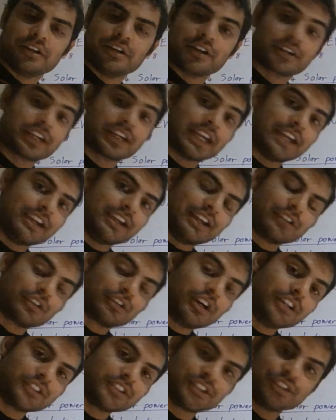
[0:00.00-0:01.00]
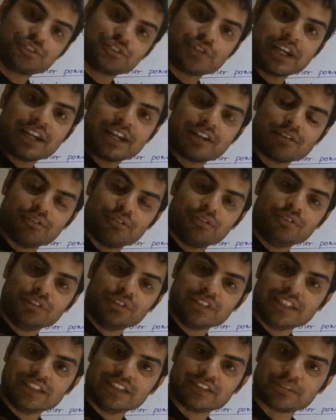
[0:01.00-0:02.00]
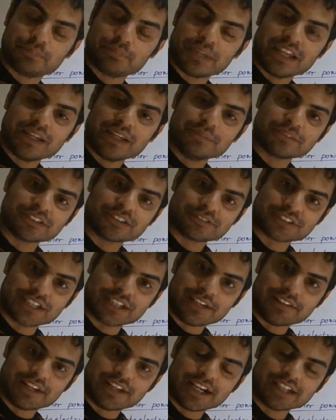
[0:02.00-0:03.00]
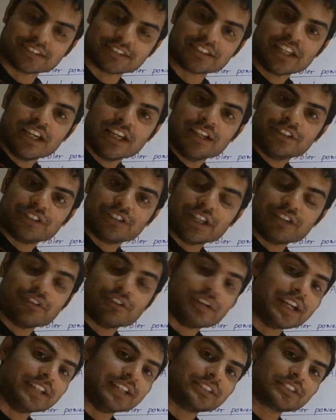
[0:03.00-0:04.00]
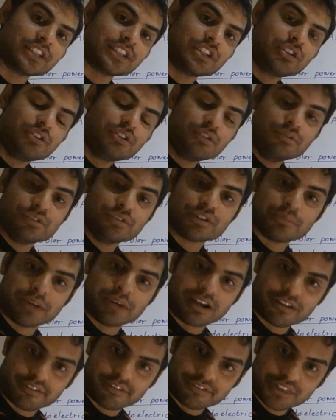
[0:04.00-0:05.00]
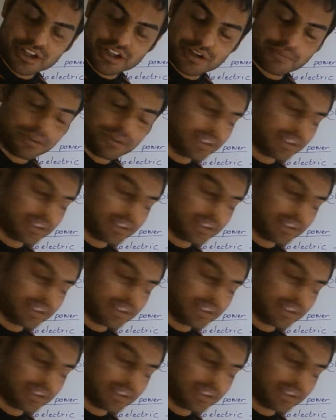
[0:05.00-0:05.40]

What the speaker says: Okay, and concentrating all these beams of sunlight generates a huge amount of thermal